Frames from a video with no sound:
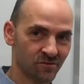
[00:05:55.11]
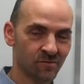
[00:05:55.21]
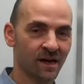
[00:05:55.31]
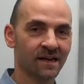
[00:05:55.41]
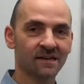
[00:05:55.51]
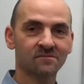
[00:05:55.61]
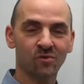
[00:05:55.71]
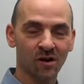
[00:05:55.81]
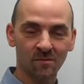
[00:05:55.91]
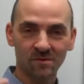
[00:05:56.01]
rheumatic
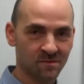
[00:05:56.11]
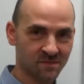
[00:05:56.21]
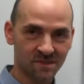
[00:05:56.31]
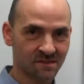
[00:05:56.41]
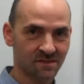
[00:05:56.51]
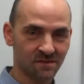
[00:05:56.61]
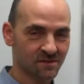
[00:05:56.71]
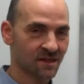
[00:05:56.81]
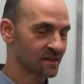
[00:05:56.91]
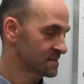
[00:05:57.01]
problems, and all
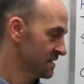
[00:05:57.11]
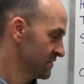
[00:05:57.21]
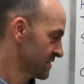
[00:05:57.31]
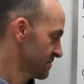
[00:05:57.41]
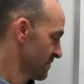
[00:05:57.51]
those kind of stuff.